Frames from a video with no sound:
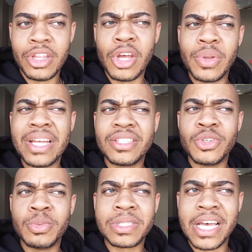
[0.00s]
No, not
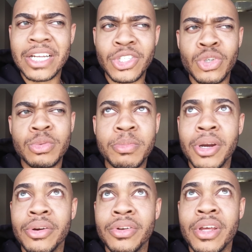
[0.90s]
tubes tied, tubes
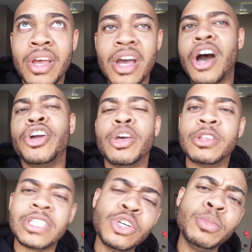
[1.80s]
burned. Are
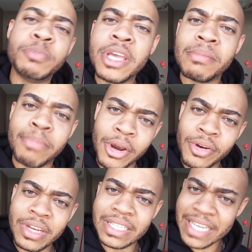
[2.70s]
your tubes being
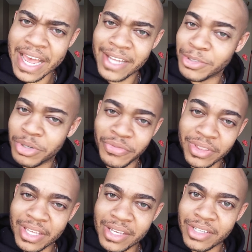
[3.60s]
burned and tied two
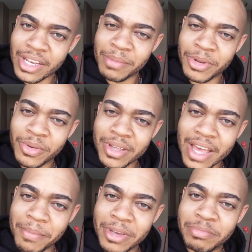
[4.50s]
different things? Y'all let me know in the
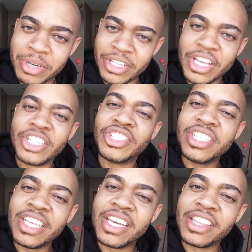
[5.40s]
comments. But she
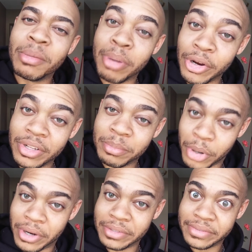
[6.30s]
did the burning
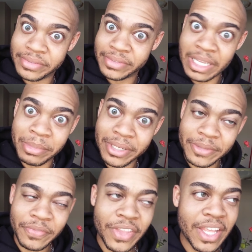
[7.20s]
part. Let me
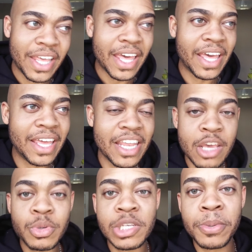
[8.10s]
know. And he
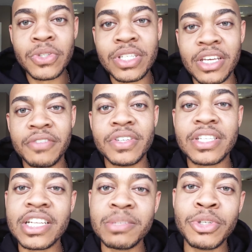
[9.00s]
was supposed to get a
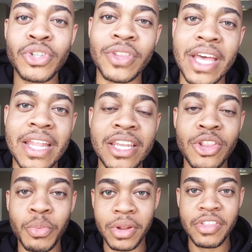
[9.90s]
vasectomy so that
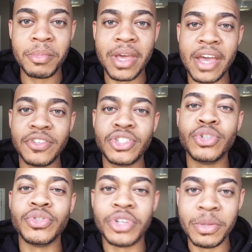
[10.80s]
neither one of them can have
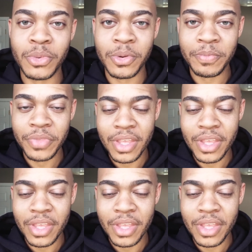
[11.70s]
children anymore.